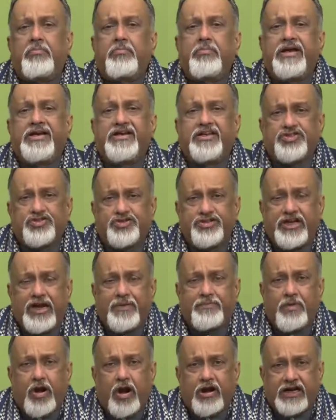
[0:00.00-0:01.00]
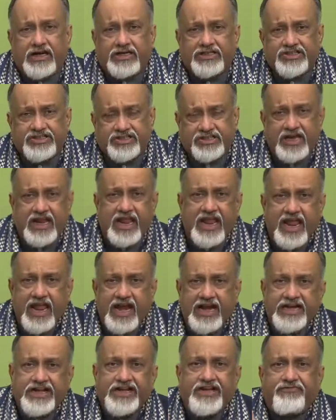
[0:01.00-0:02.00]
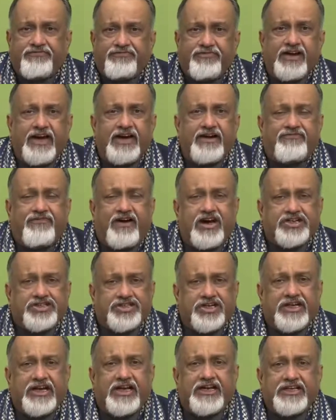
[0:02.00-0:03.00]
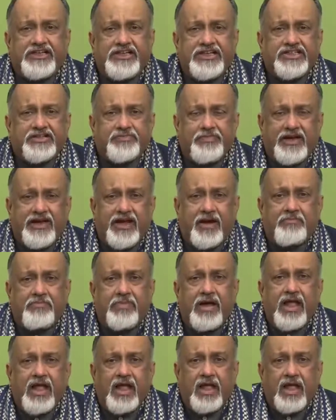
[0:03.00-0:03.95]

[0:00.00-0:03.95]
industrial products, different functionalities become